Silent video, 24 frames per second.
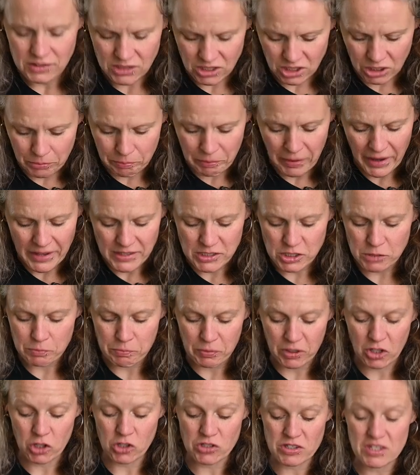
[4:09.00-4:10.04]
to the base,
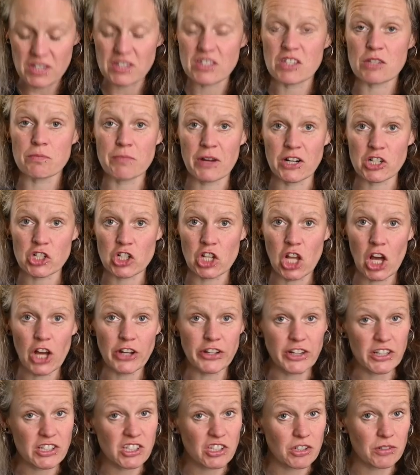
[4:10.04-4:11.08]
because this is much
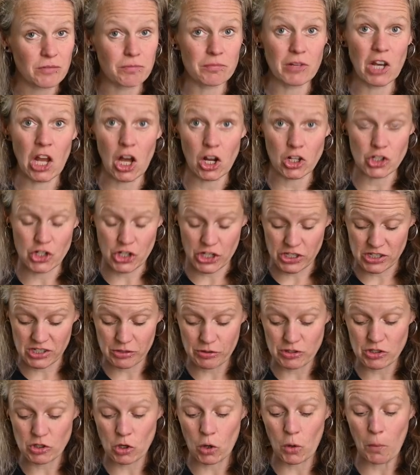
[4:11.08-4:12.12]
larger, so
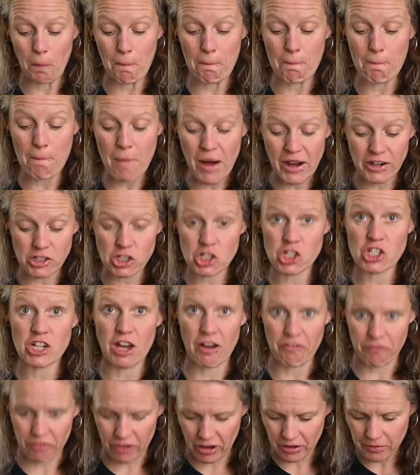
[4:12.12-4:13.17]
it's got much
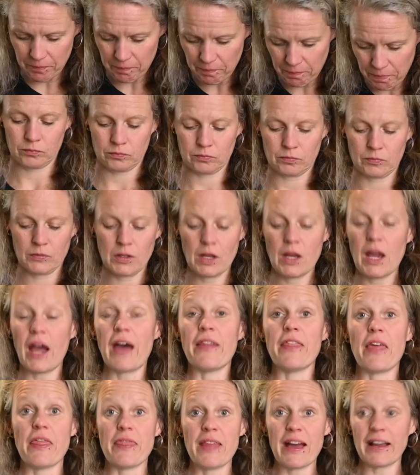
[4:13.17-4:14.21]
tougher.
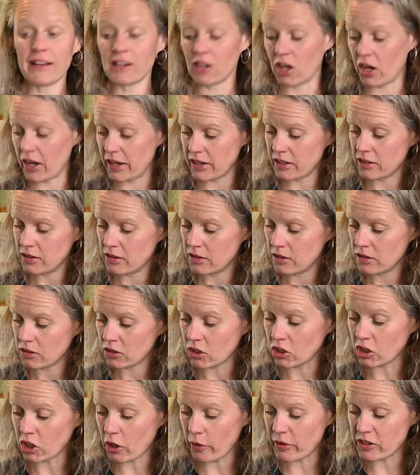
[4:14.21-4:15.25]
And then that guy
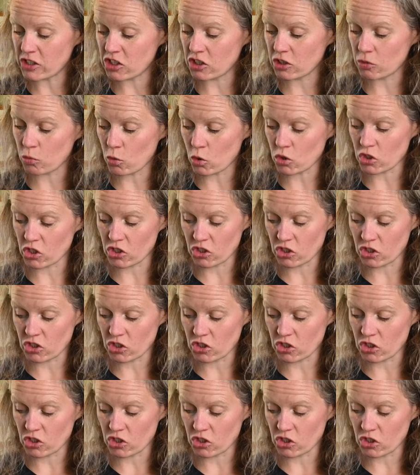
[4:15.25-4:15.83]
can go into the water